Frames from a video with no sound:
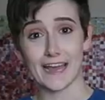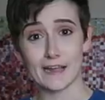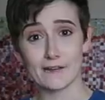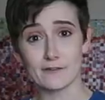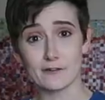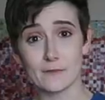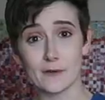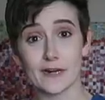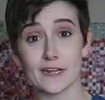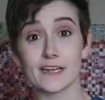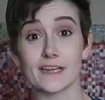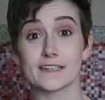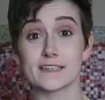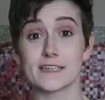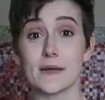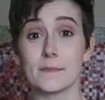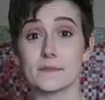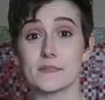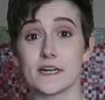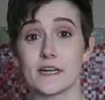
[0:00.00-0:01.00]
everybody, it's
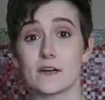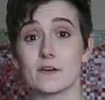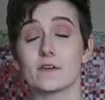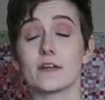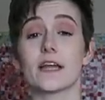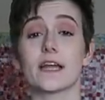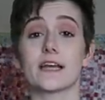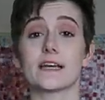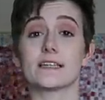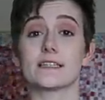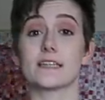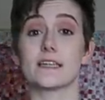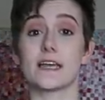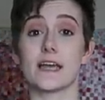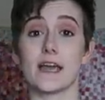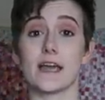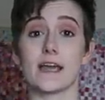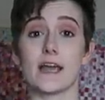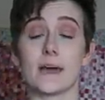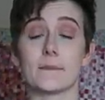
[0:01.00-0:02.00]
Uptown, and
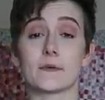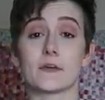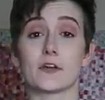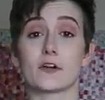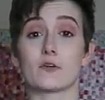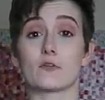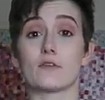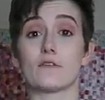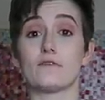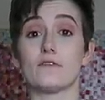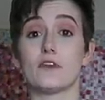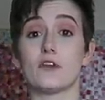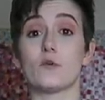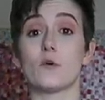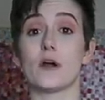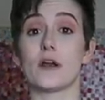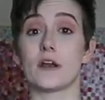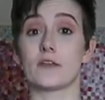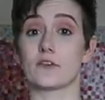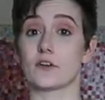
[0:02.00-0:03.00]
today I'm gonna review
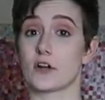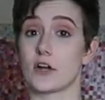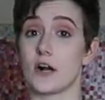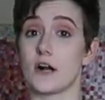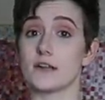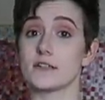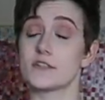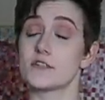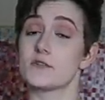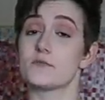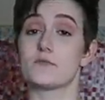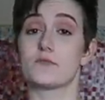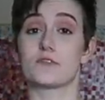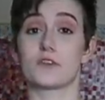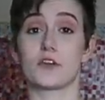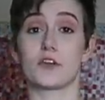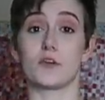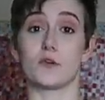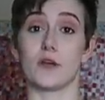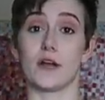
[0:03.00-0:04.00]
another costume
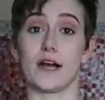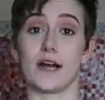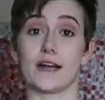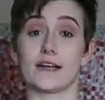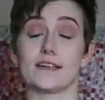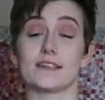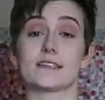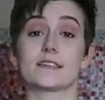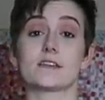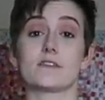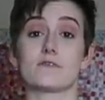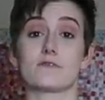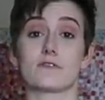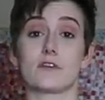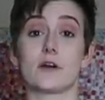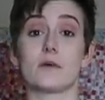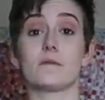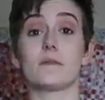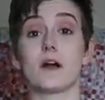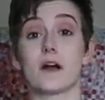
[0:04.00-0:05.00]
for you guys
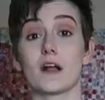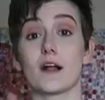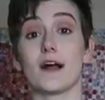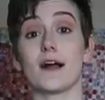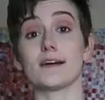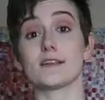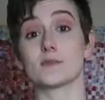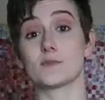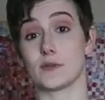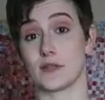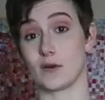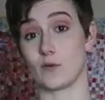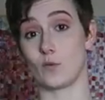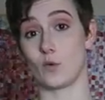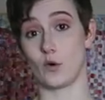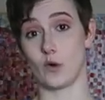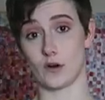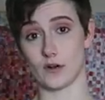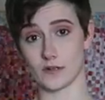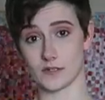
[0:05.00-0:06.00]
from Cosplay
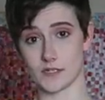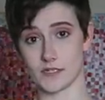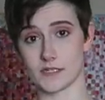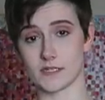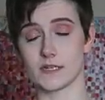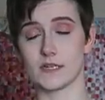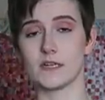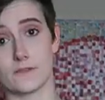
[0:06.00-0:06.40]
Wars.